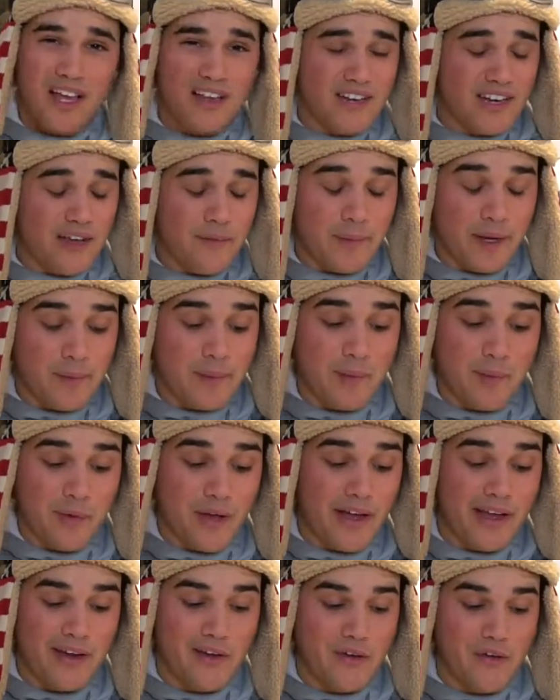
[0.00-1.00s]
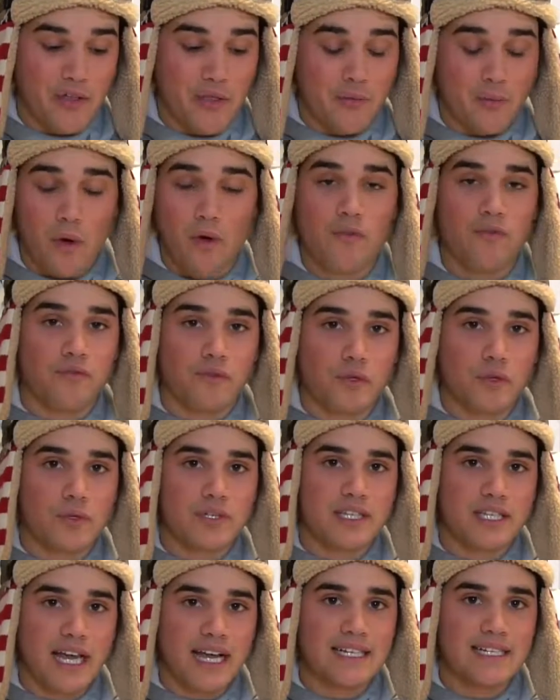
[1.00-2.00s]
Not many people I know throw
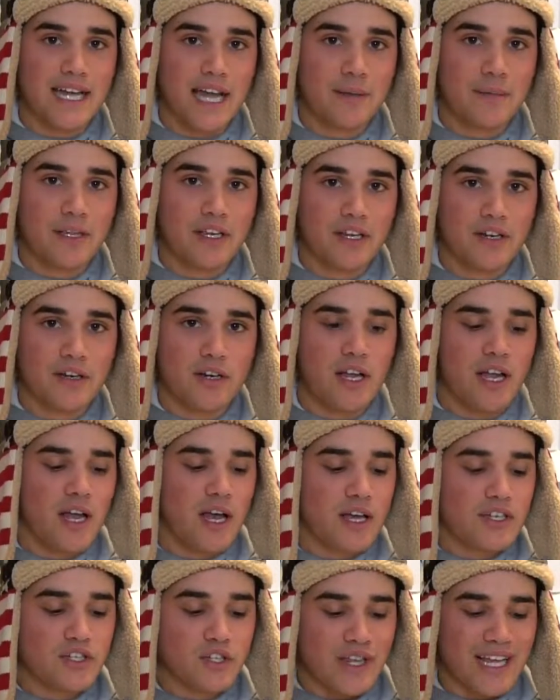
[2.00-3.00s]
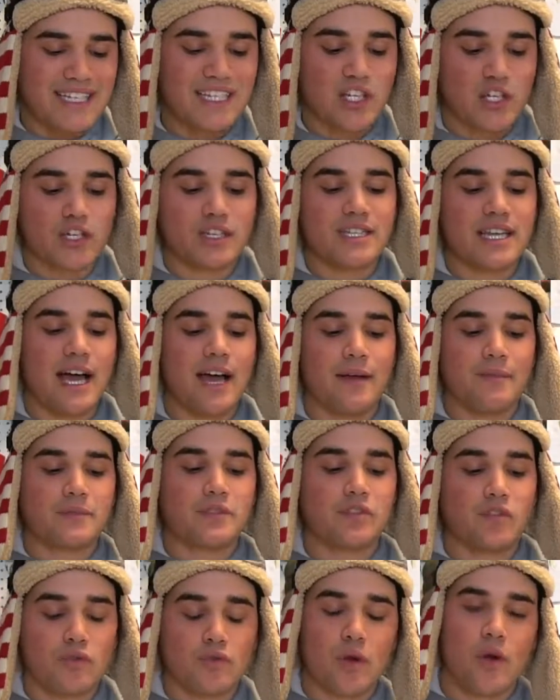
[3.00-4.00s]
flukes that time of year. So that's a good time
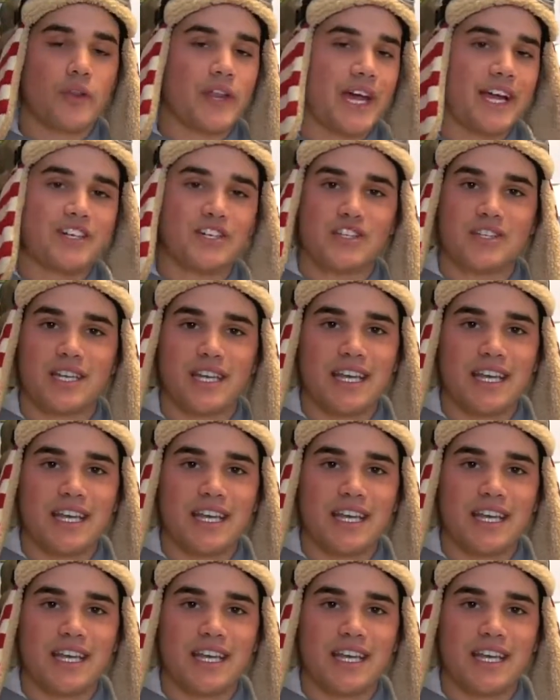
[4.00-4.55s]
to throw that.